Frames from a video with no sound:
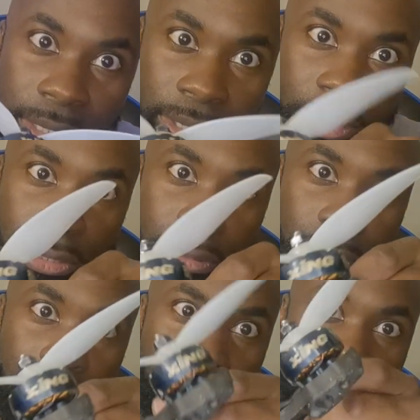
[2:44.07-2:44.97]
Zing
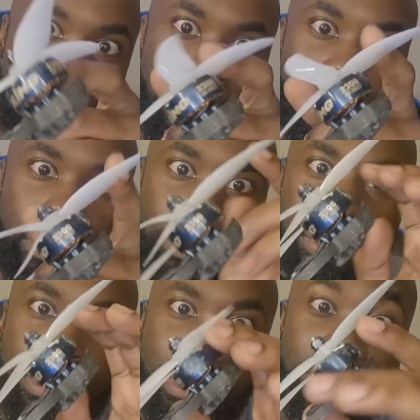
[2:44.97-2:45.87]
2
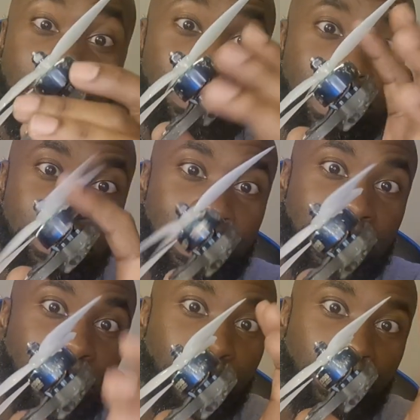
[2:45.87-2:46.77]
motors. These are really,
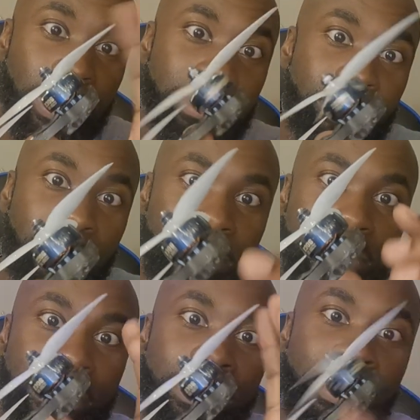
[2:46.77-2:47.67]
really great
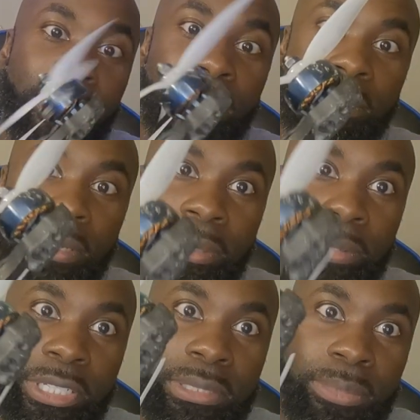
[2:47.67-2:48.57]
motors. Really,
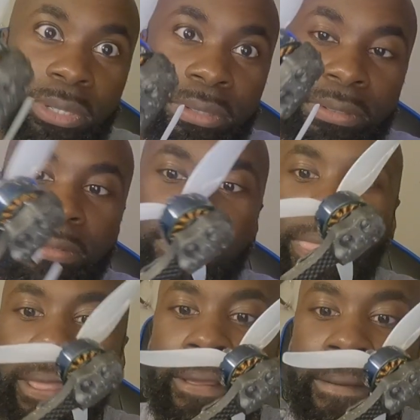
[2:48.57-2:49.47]
really smooth.
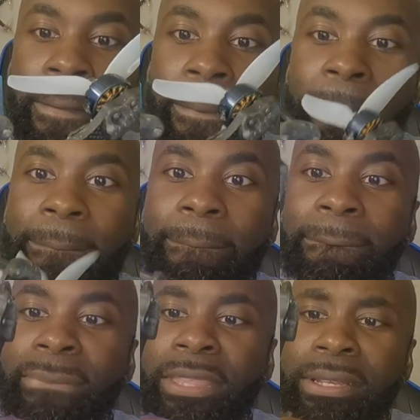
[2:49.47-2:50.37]
And
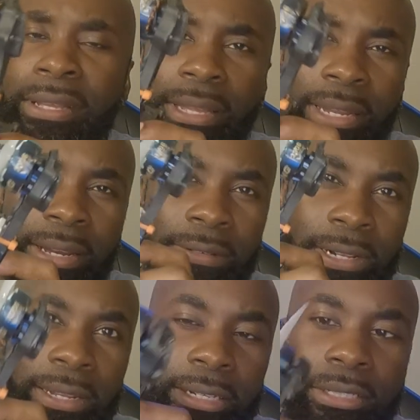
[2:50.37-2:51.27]
I
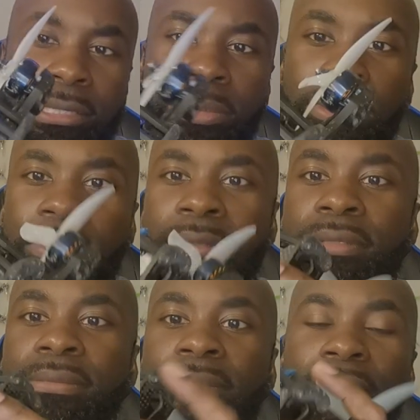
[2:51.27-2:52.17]
really like these
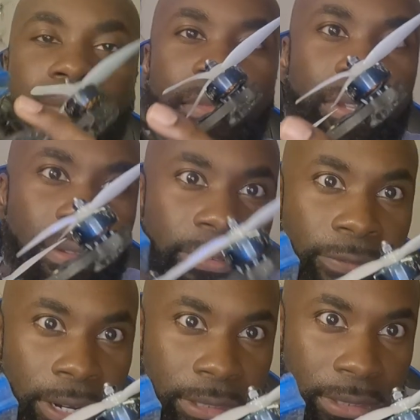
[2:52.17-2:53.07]
motors.
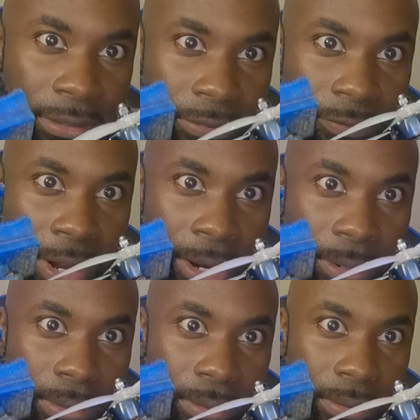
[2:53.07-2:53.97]
Foxeer
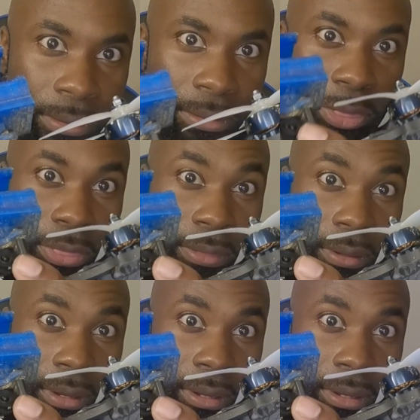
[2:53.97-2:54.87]
Falcor,
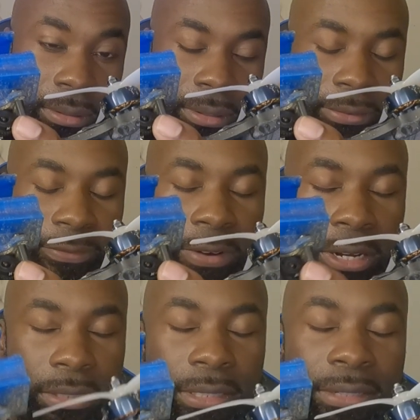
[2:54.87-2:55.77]

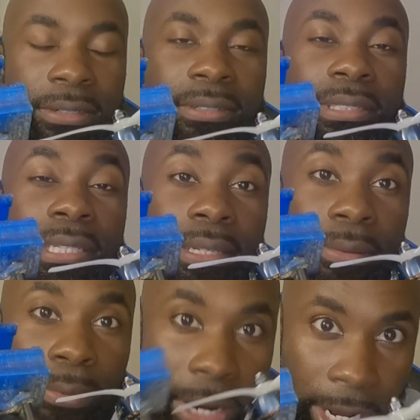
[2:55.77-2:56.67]
Foxeer
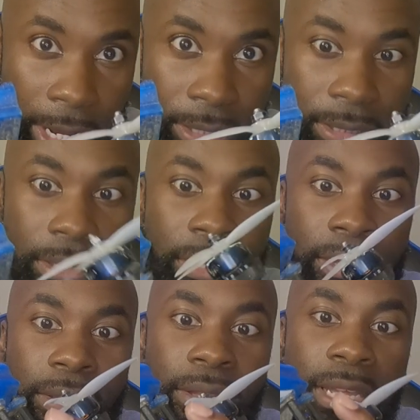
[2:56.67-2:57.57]
T-Rex
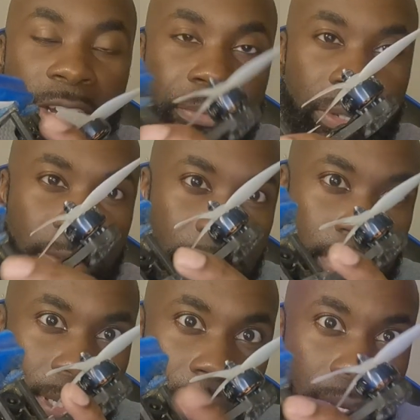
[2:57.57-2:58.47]

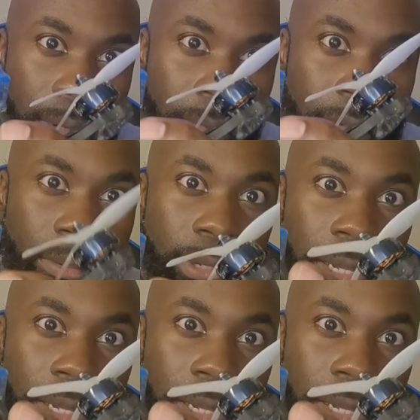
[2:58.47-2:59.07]
FPV camera,